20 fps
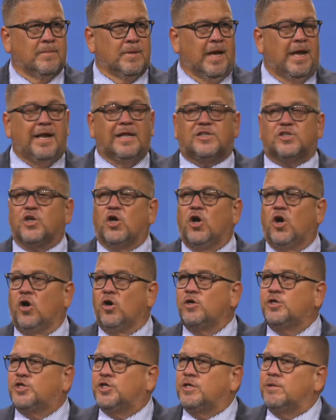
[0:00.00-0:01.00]
And it's
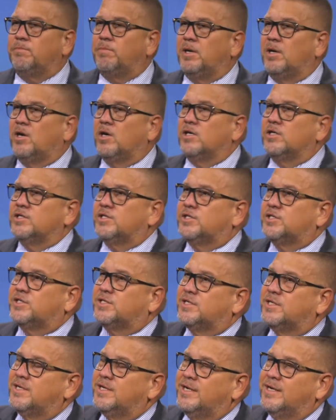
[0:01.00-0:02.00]
urgent
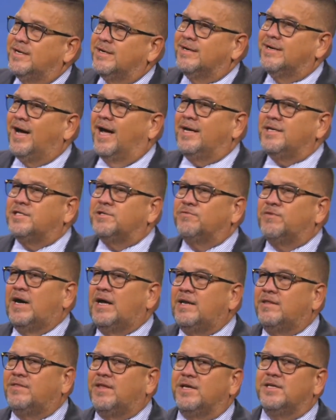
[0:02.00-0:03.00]
because God
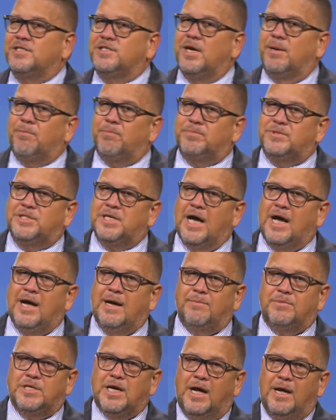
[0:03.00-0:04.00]
divided things up
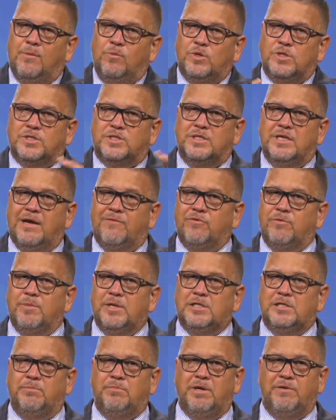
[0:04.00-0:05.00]
time. Time was never
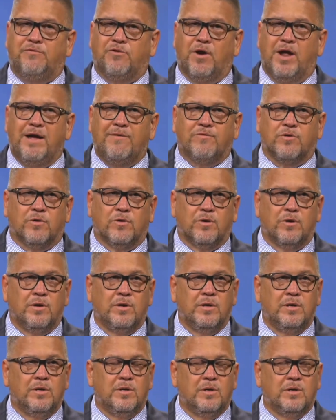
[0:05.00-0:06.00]
meant to be forever.
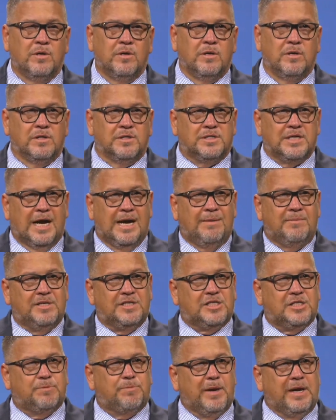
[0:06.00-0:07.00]
Time
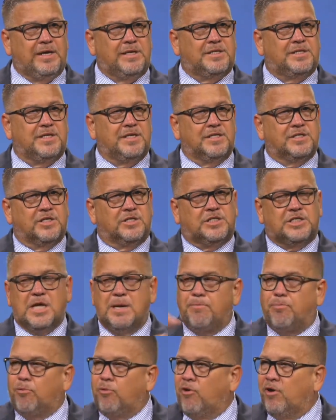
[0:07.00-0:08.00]
and space is a
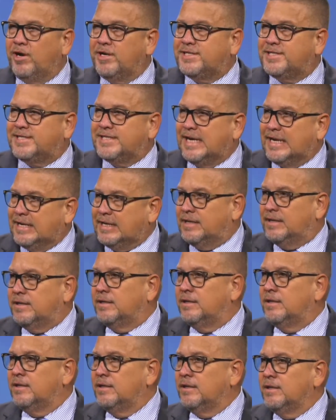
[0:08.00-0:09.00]
temporary
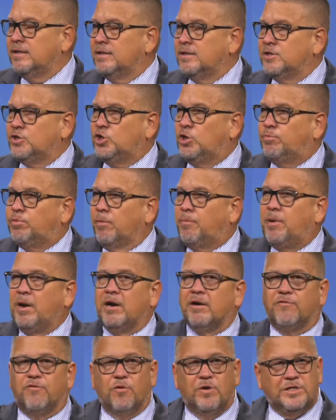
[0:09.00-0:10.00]
setting to
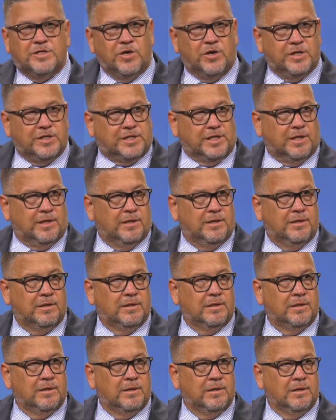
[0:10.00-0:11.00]
prepare for eternity.
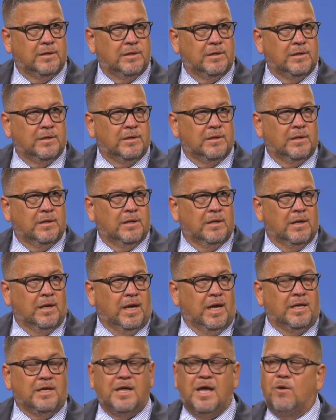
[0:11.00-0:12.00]

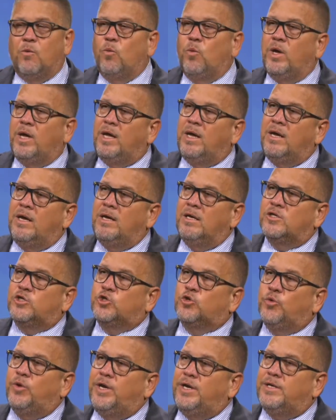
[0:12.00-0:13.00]
And yet we
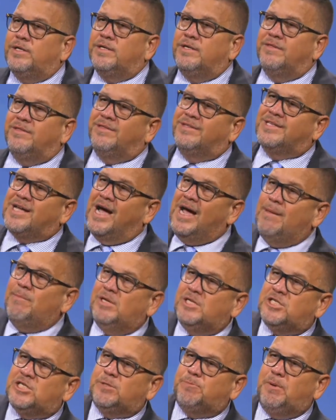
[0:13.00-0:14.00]
treat time
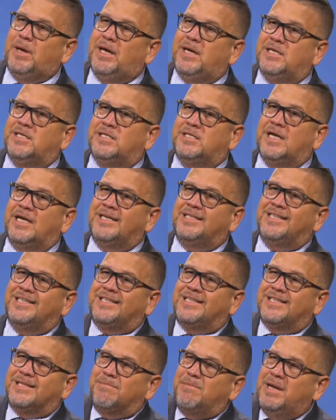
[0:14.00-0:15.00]
and space as
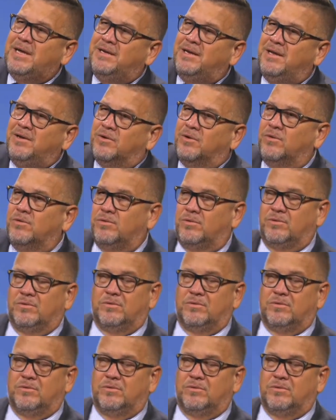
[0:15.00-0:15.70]
it's the main deal.